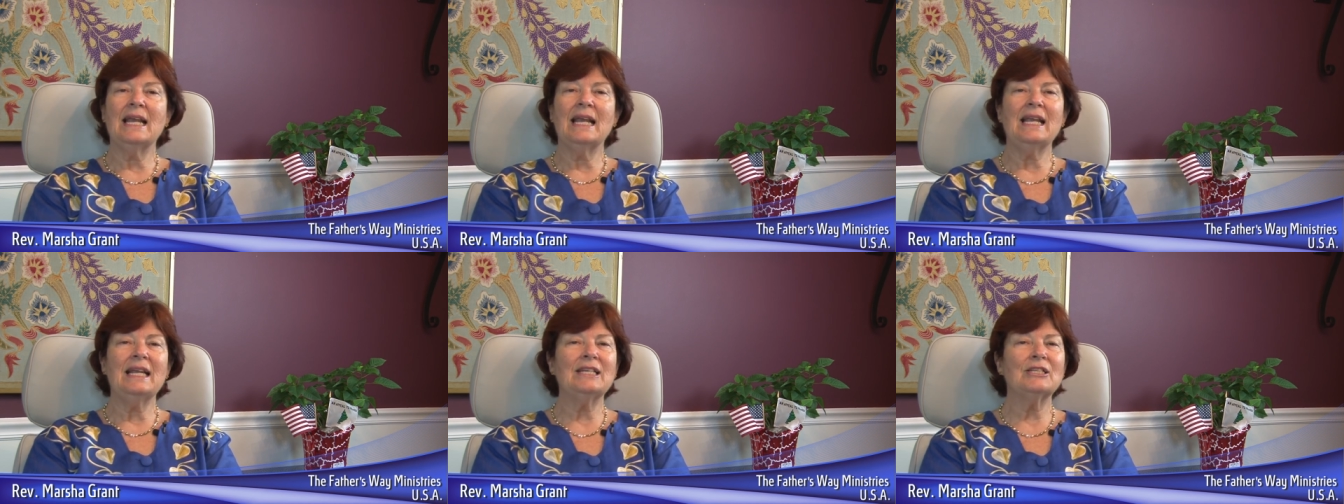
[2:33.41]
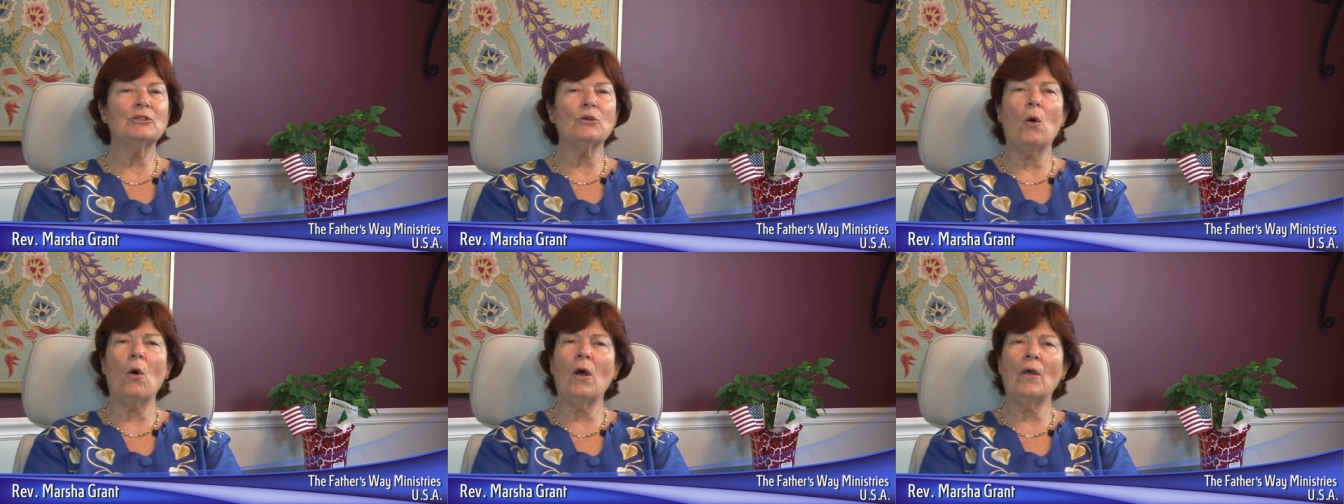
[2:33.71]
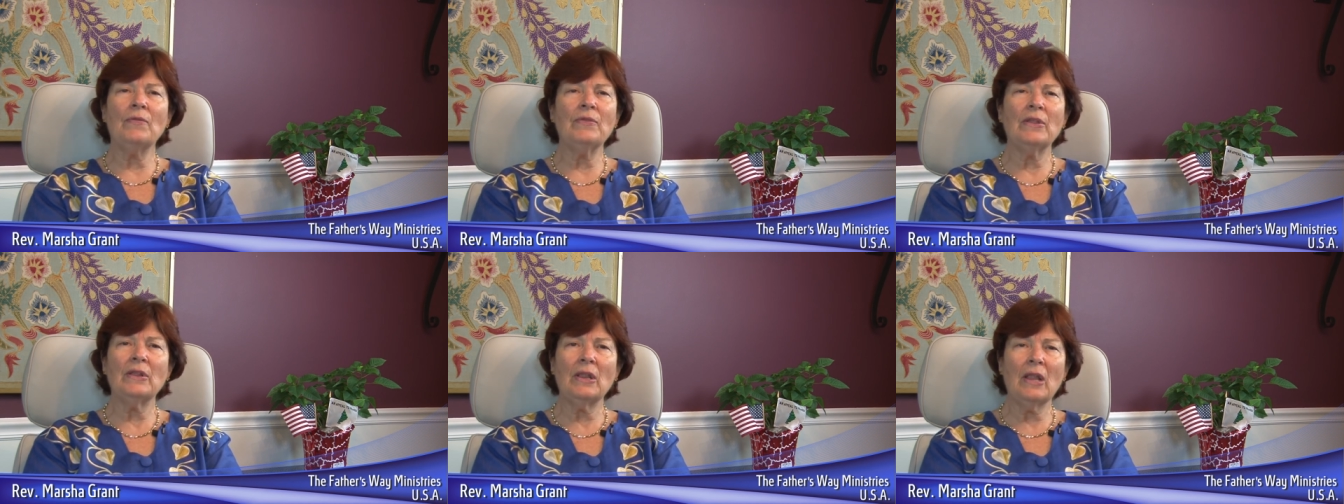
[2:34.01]
is
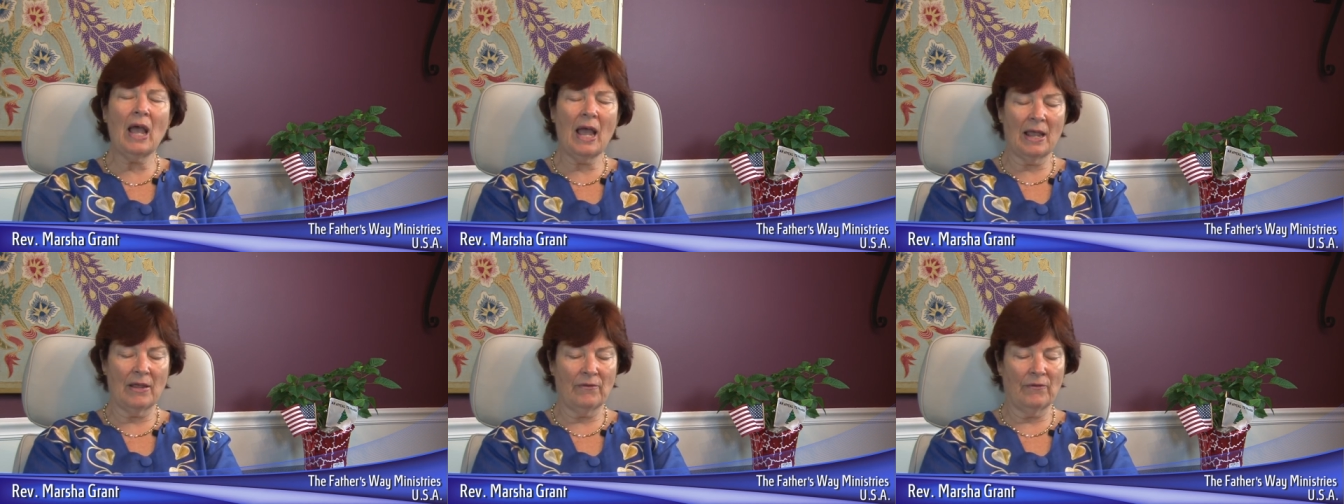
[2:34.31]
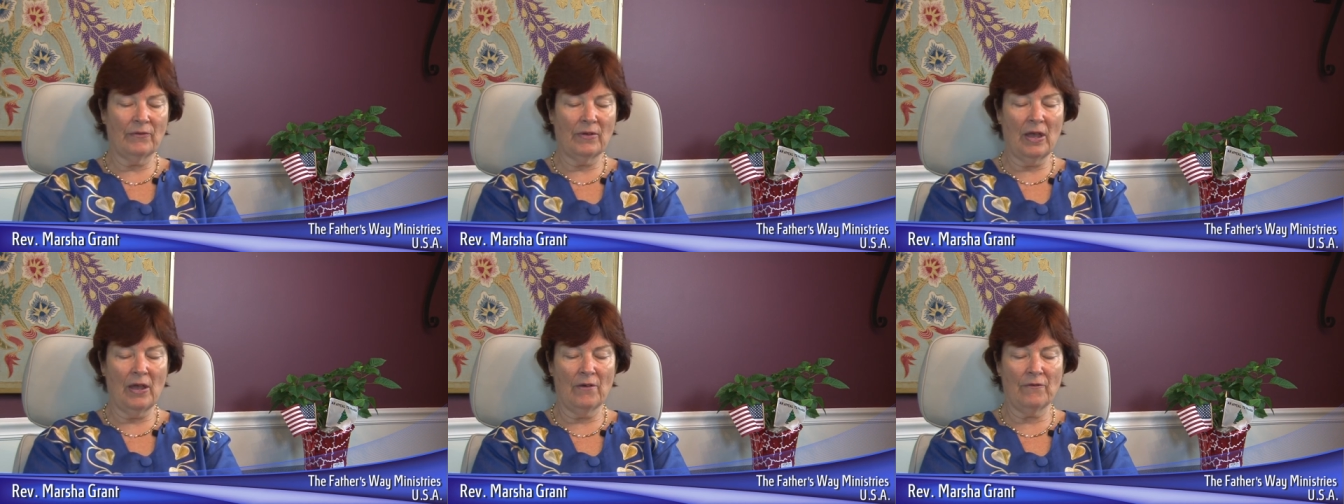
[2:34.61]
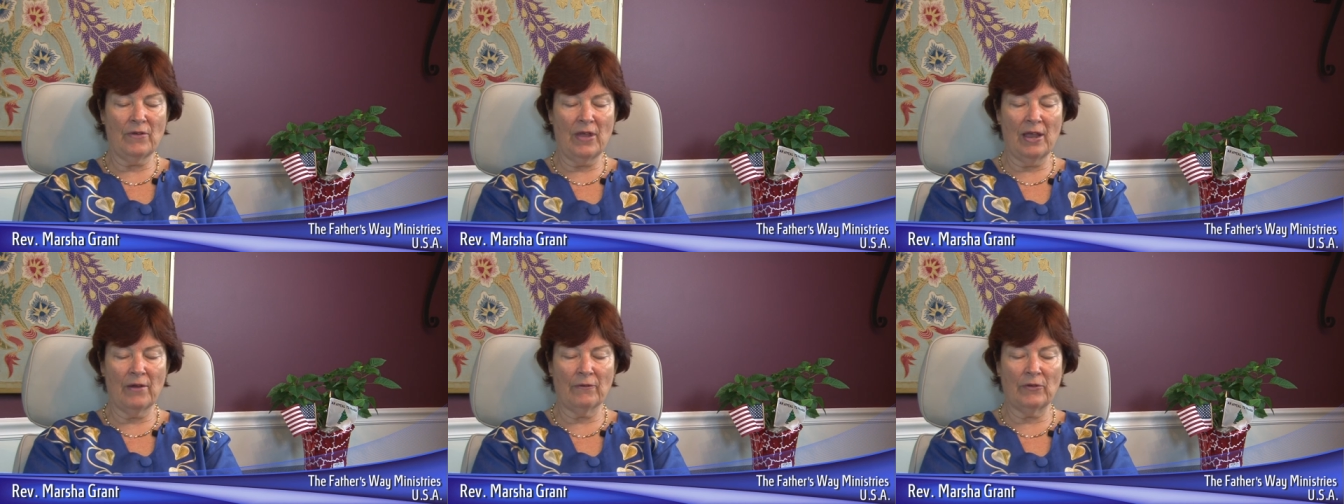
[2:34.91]
on the life of
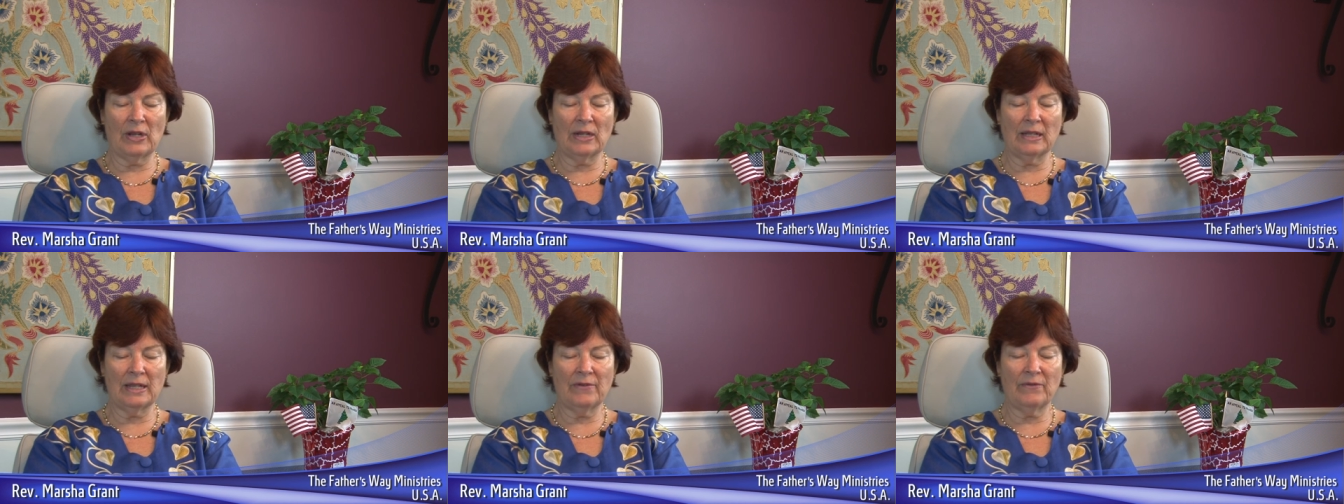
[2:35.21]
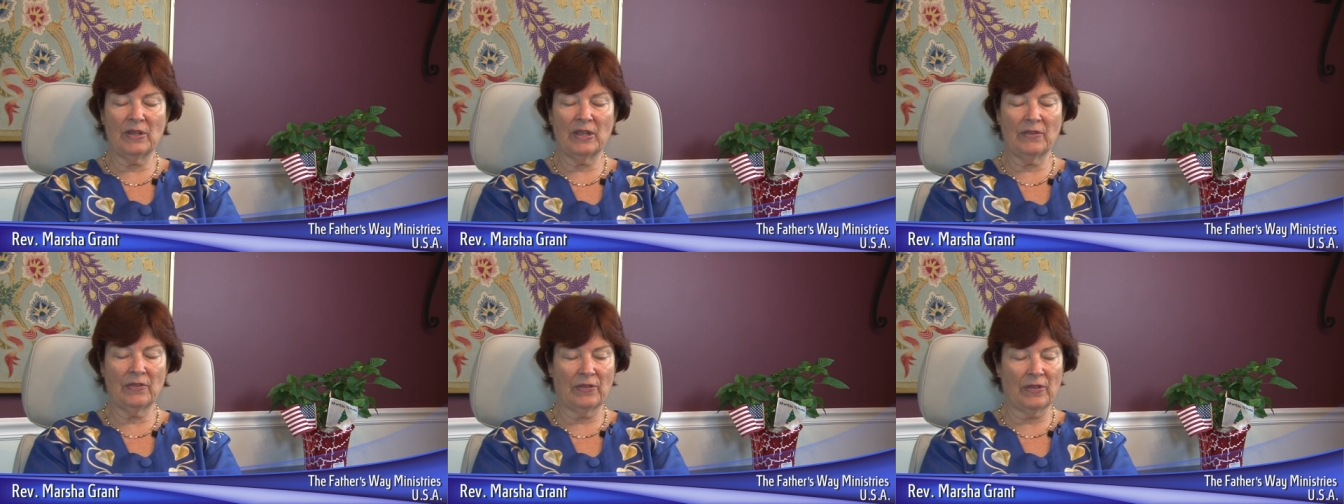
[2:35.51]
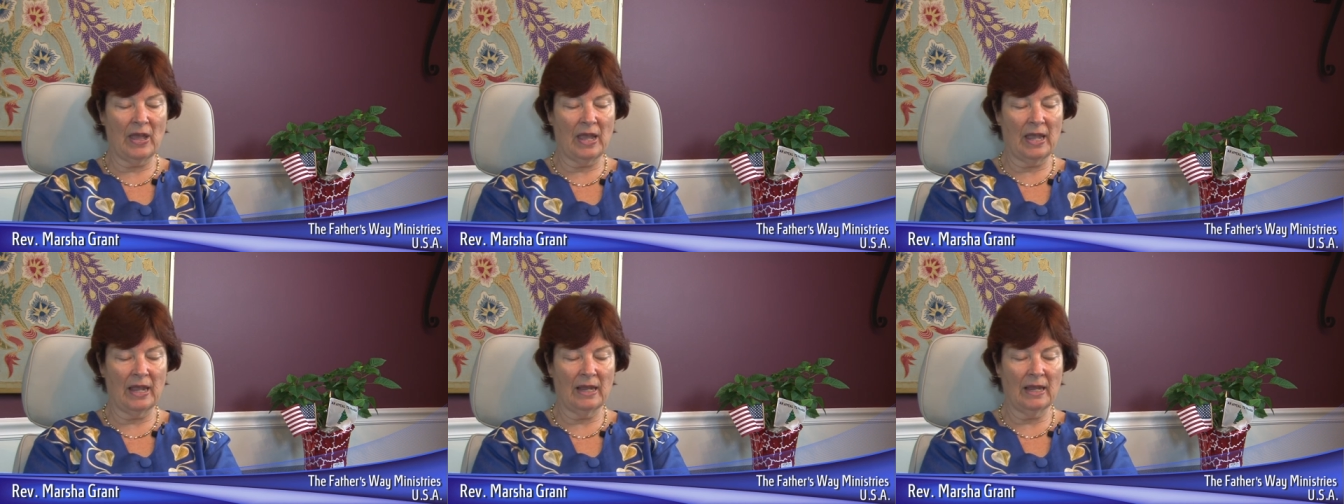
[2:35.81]
every living
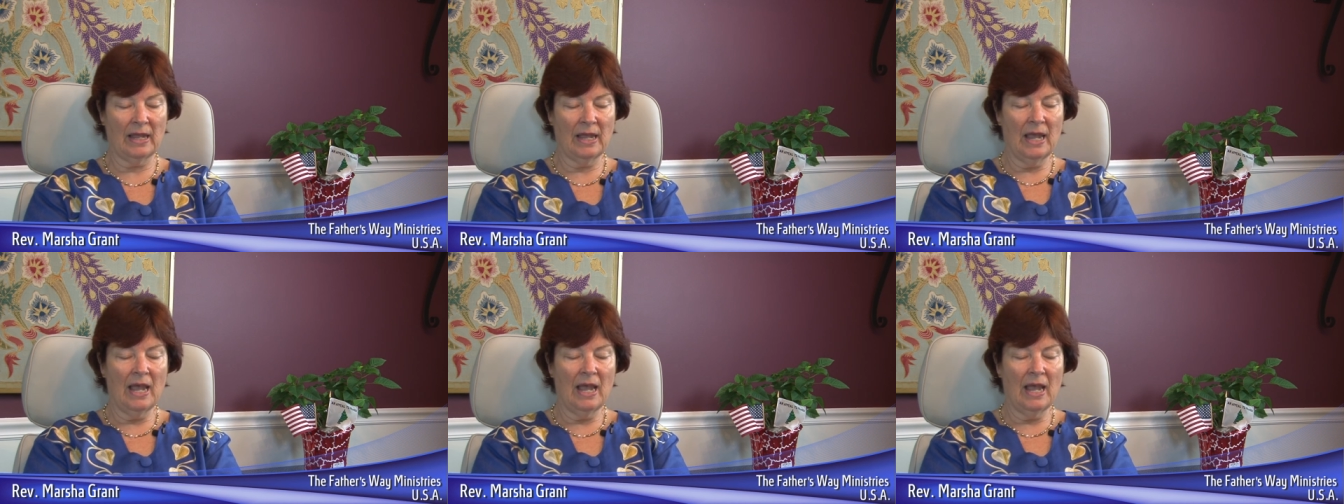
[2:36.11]
thing